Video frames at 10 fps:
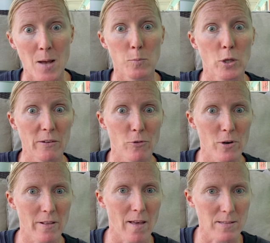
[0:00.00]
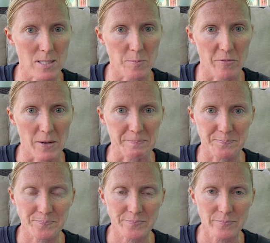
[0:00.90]
Looking forward to that. It's gonna be fun.
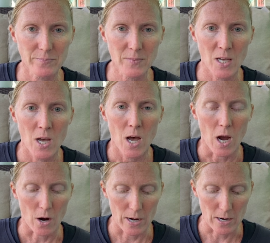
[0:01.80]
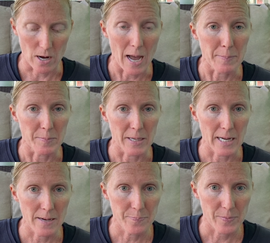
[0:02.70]
All right, y'all, happy
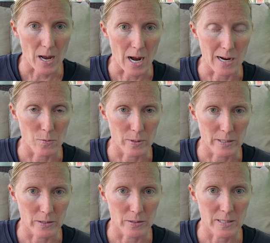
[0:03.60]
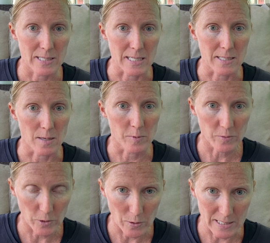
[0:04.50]
Monday. I will see some
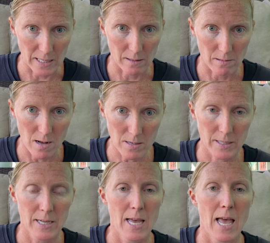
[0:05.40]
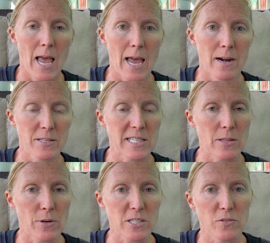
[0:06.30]
of you at 10 o'clock, and I'll see
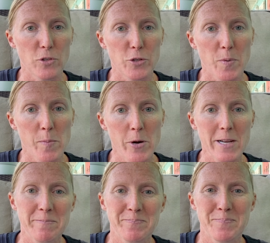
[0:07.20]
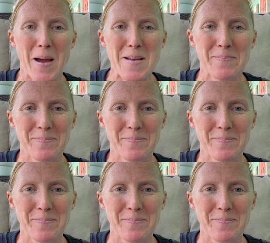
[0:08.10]
the rest of you tomorrow morning. Bye.